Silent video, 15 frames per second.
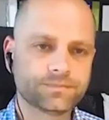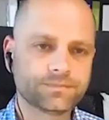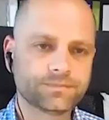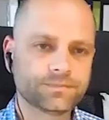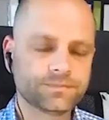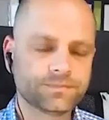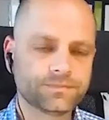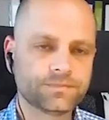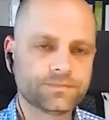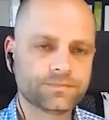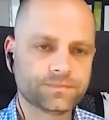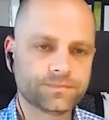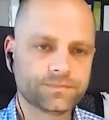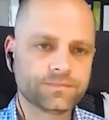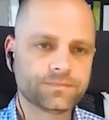
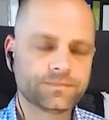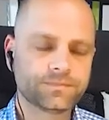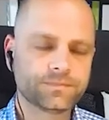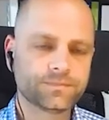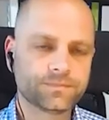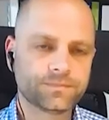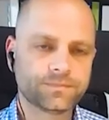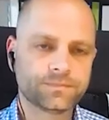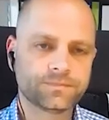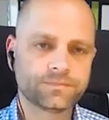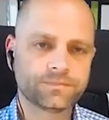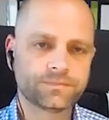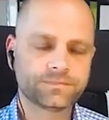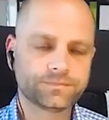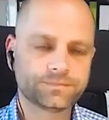
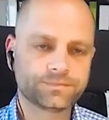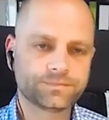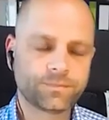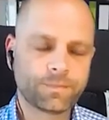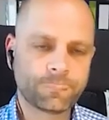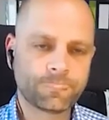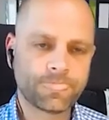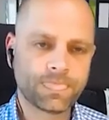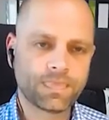(silent)